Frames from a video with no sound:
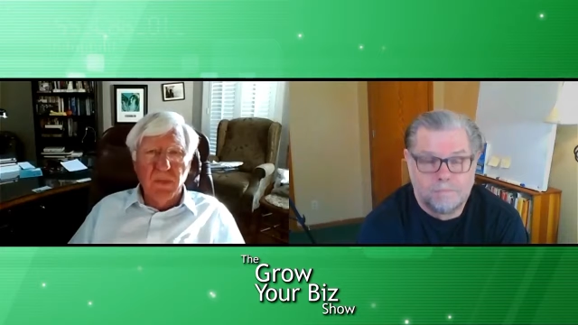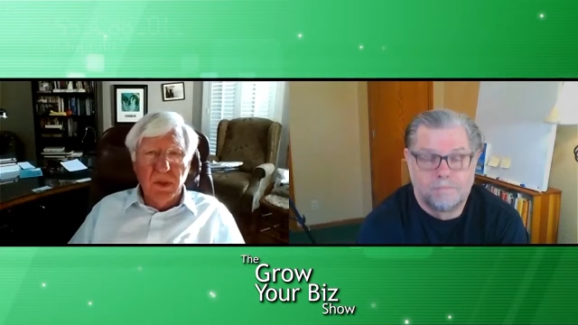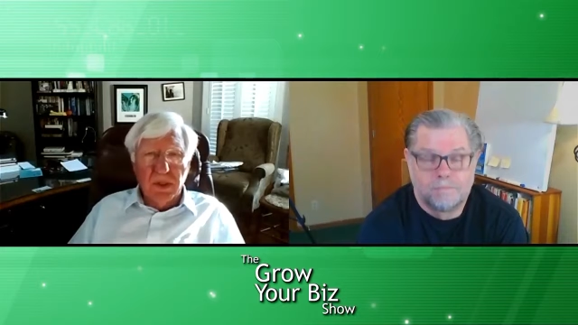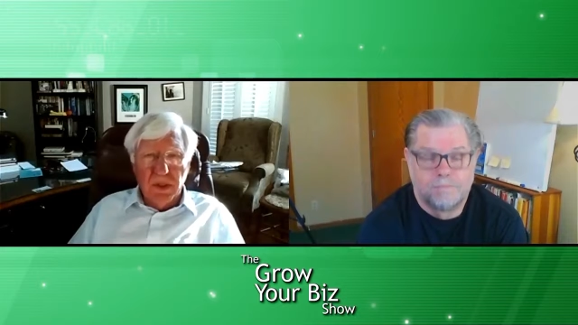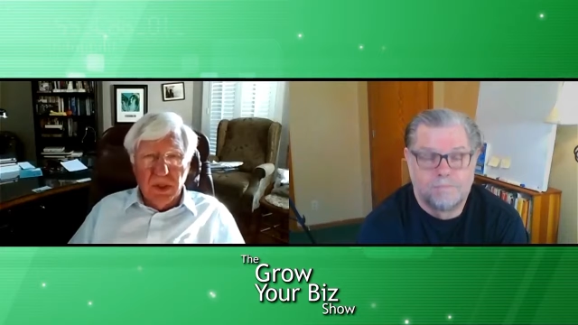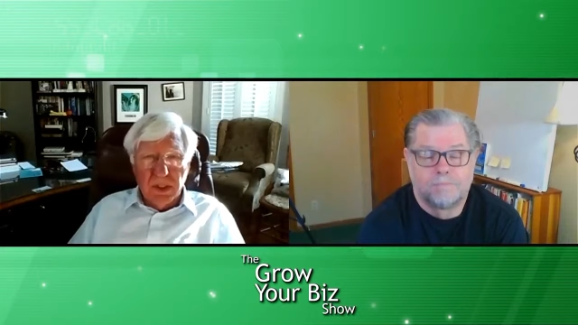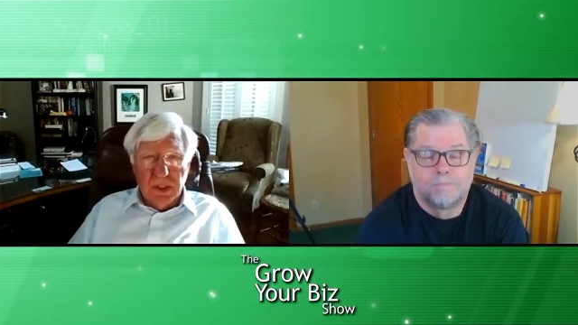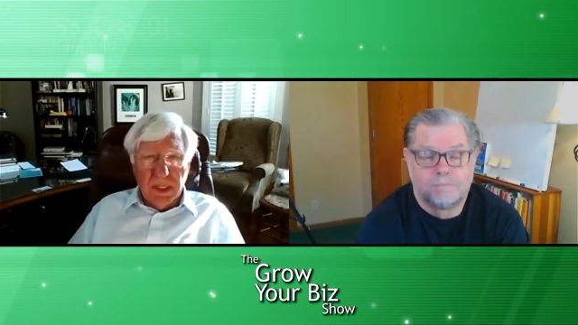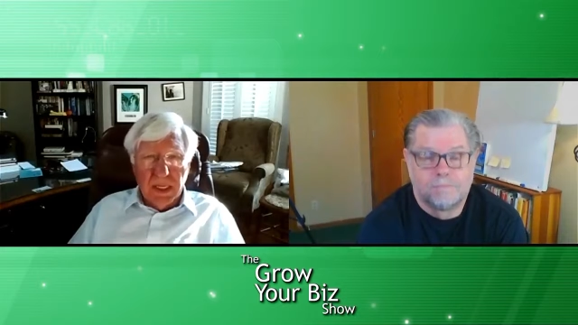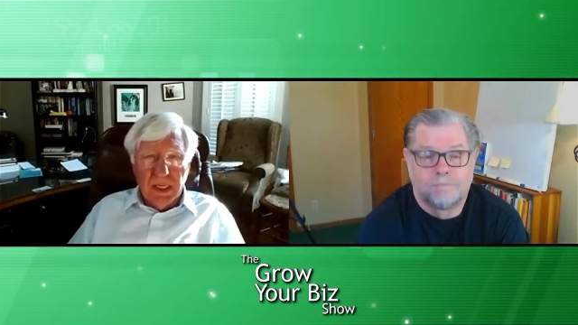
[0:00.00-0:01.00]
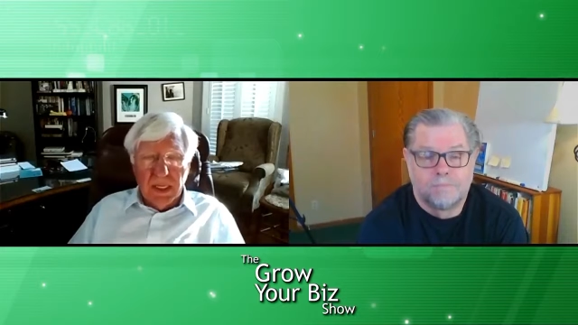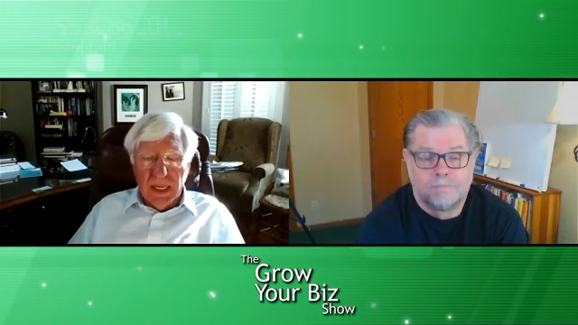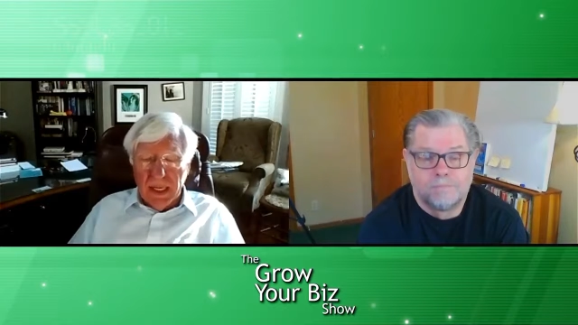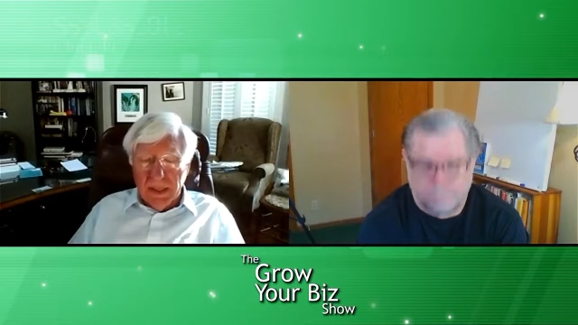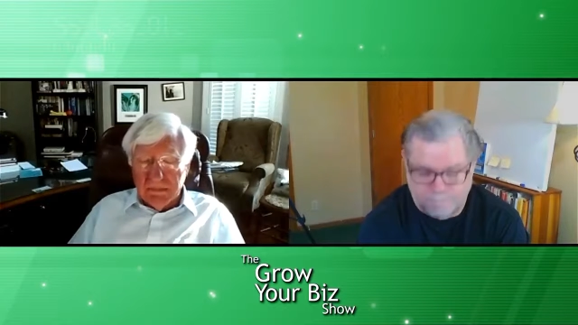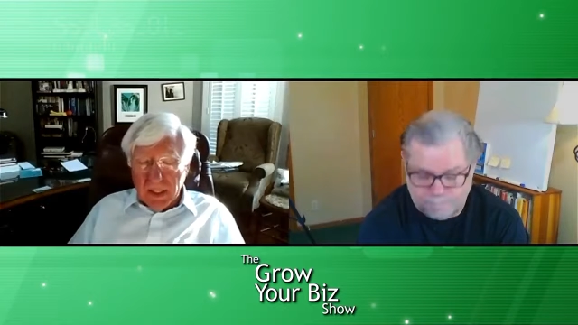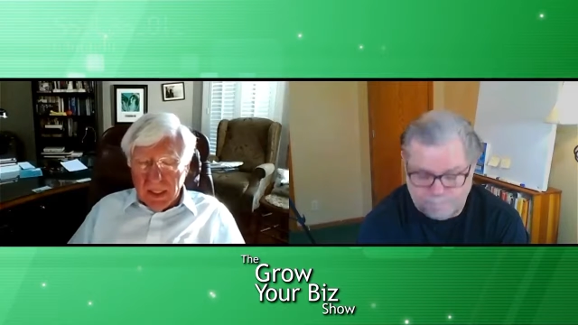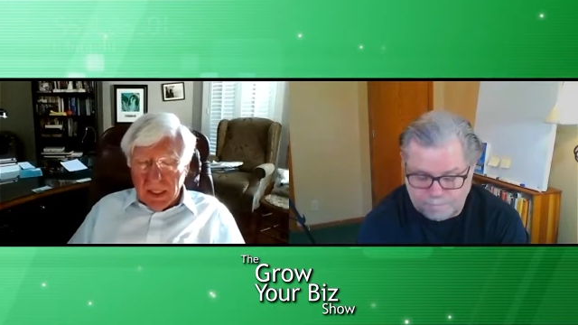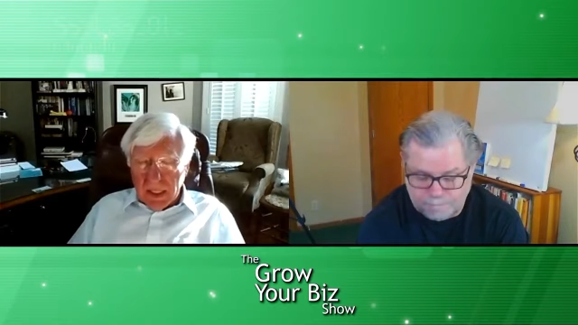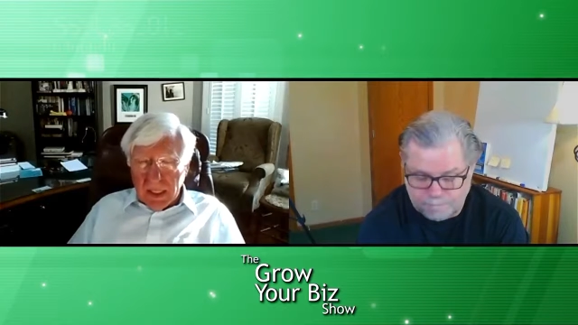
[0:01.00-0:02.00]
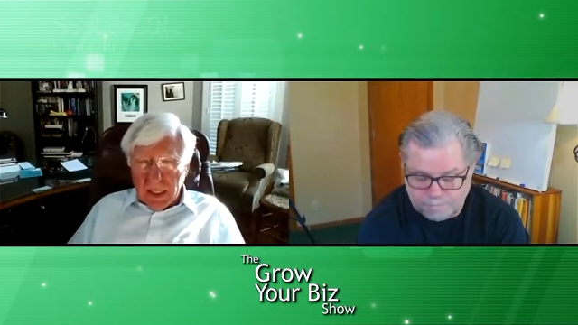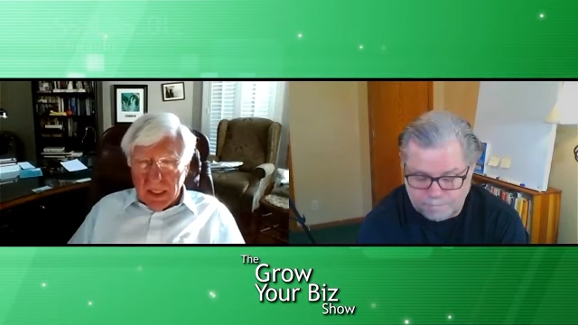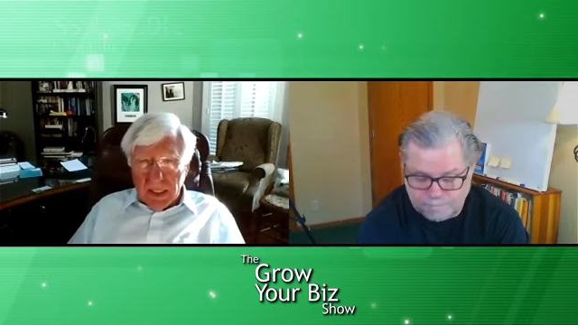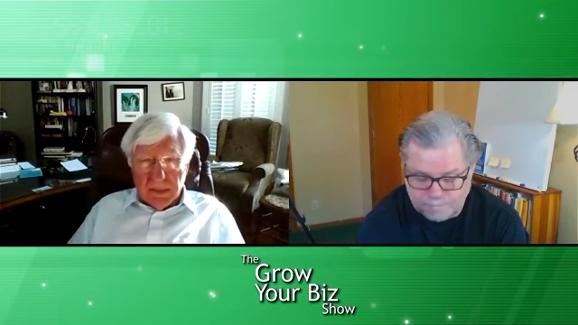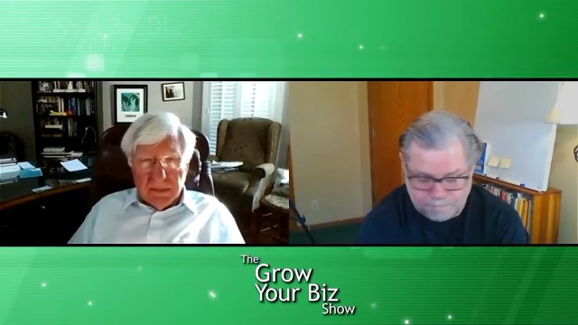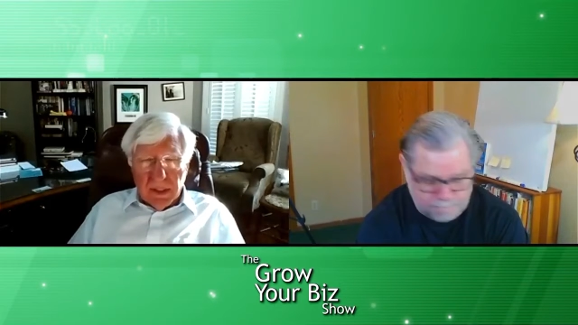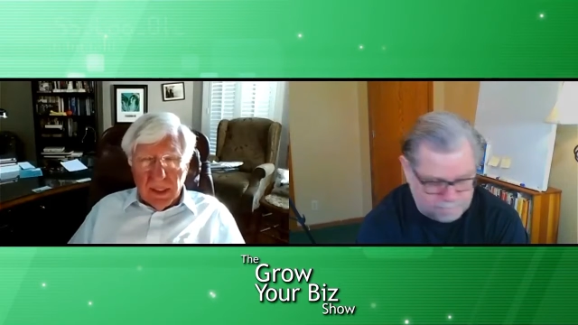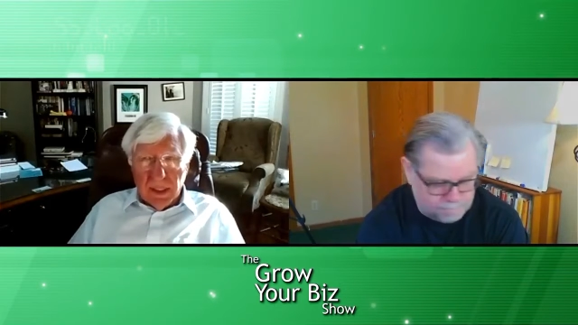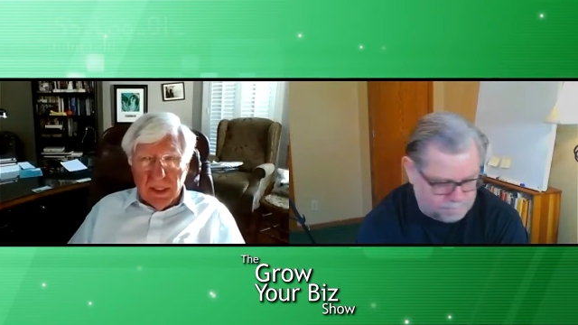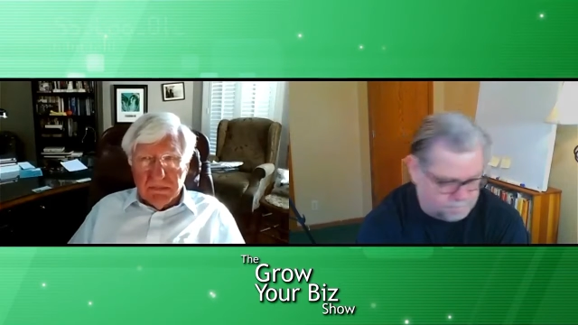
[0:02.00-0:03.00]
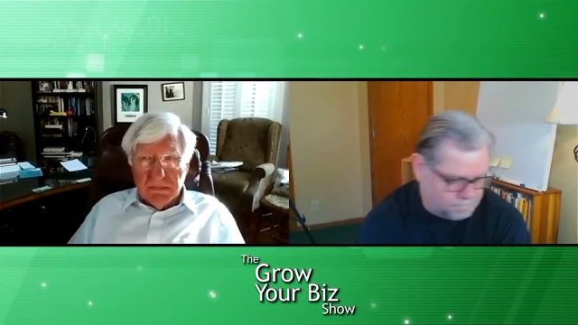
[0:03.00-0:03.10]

Speaker 1: with good. Uh, uh, uh,